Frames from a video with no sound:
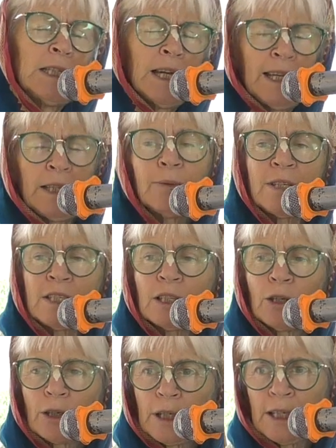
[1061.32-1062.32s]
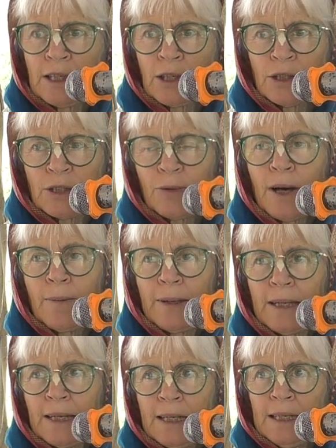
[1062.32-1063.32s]
And he went to Lokanath
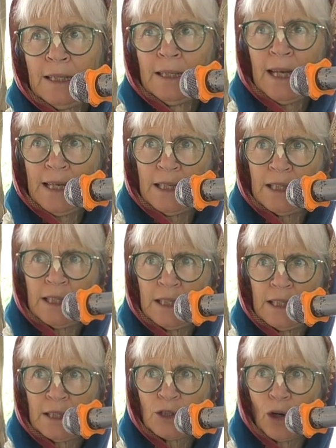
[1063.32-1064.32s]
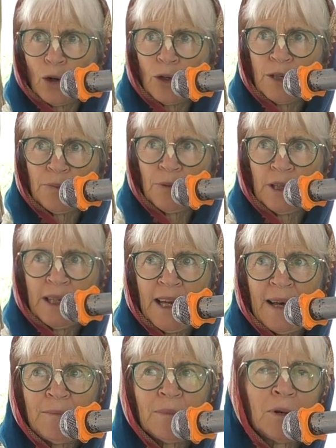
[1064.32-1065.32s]
Goswami and he told him what had
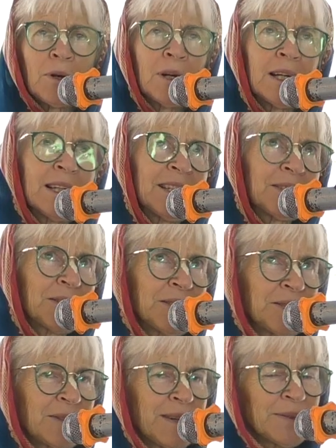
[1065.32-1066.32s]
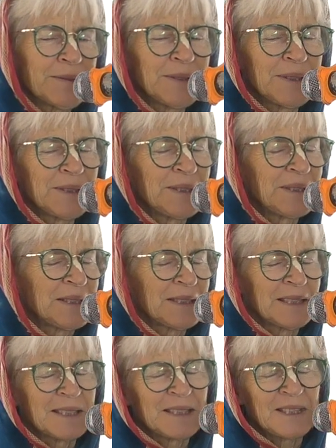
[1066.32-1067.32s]
happened. Lokanath Goswami was just
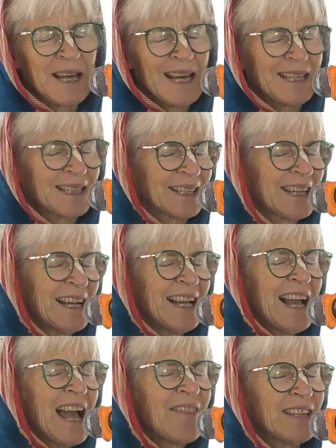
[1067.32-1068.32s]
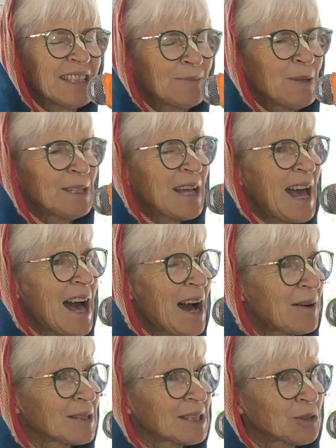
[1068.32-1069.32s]
ecstatic. And they spent
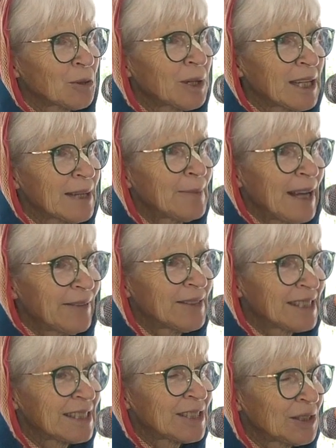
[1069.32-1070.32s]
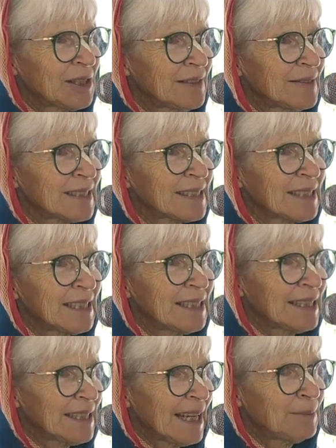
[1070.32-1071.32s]
hours talking about this service that
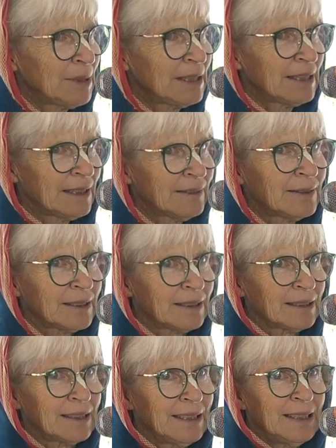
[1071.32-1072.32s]
he had been given.